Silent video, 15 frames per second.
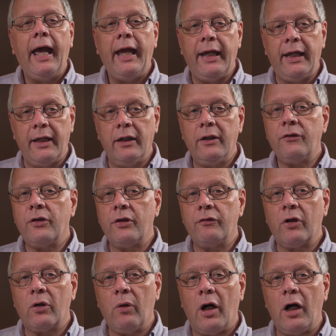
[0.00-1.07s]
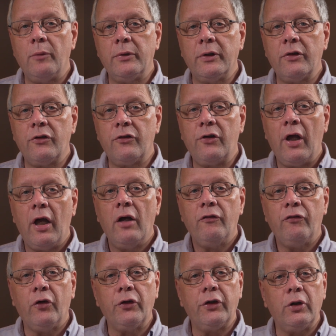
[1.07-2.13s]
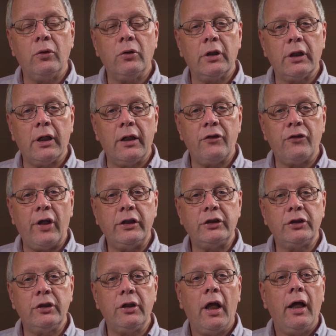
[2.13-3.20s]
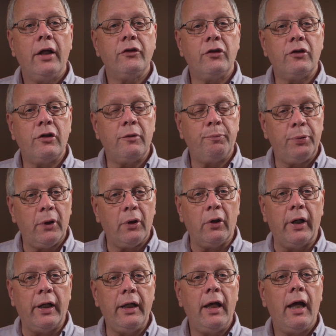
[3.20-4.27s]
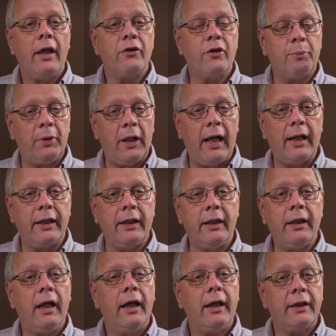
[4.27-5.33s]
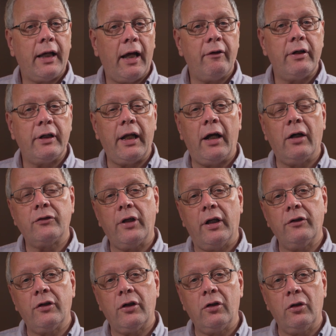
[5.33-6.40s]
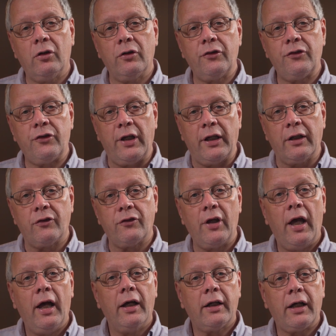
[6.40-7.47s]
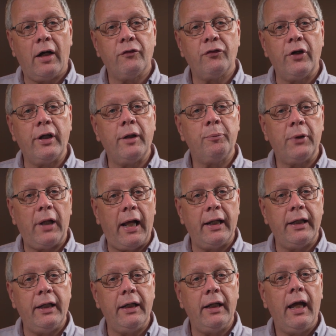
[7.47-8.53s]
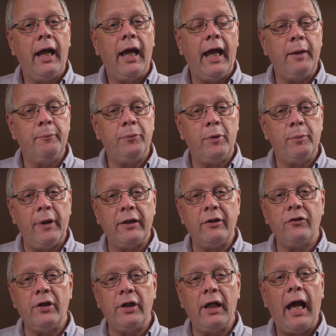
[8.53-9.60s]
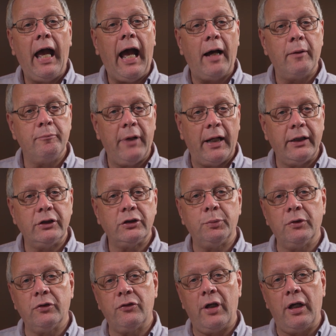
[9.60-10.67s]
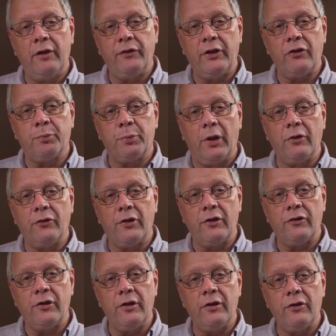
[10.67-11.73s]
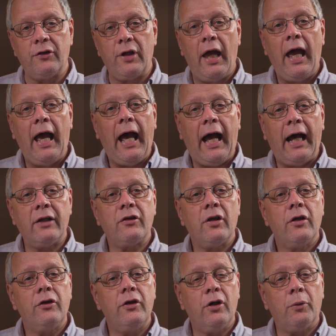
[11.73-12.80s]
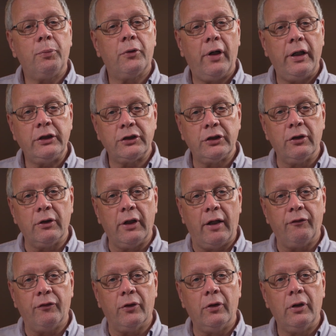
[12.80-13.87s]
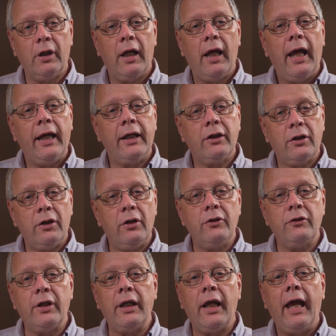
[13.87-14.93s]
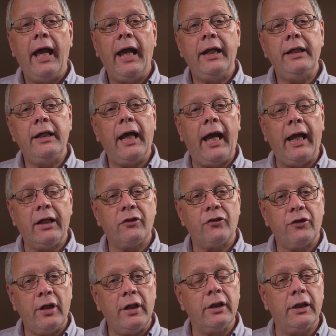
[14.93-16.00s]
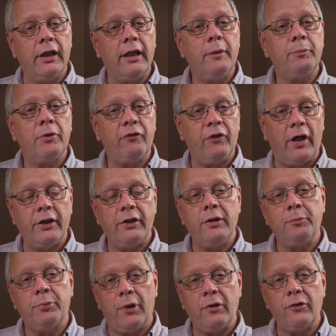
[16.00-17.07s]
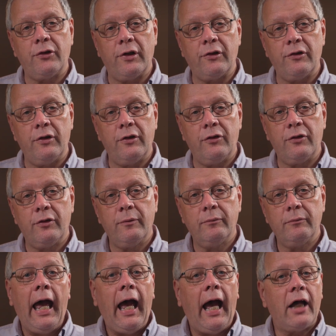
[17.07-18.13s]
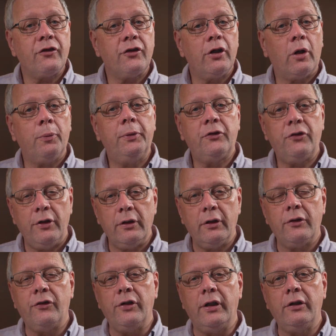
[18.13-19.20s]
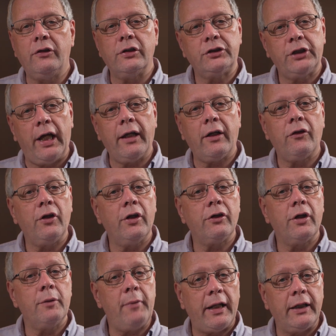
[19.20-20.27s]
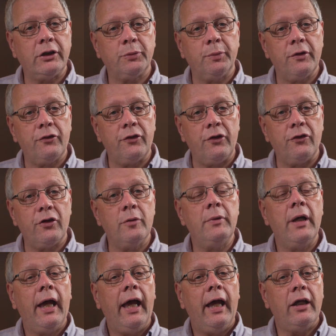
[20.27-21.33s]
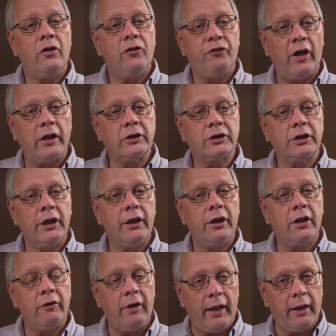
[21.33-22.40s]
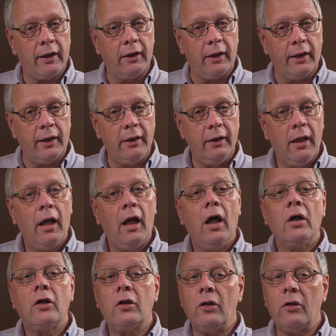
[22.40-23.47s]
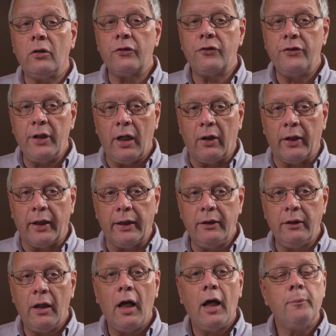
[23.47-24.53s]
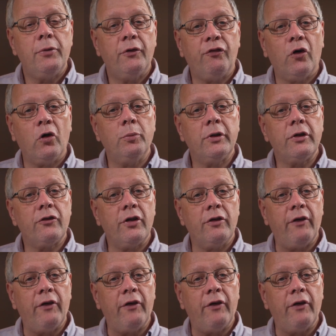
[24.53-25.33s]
Here, the requirements for the organisation to deploy the planning carried out under Clause 6, covering planning, implementing and management of its processes at the operational level, including any externally provided processes. As an opportunity to check that the management system is functioning correctly, Clause 9, Performance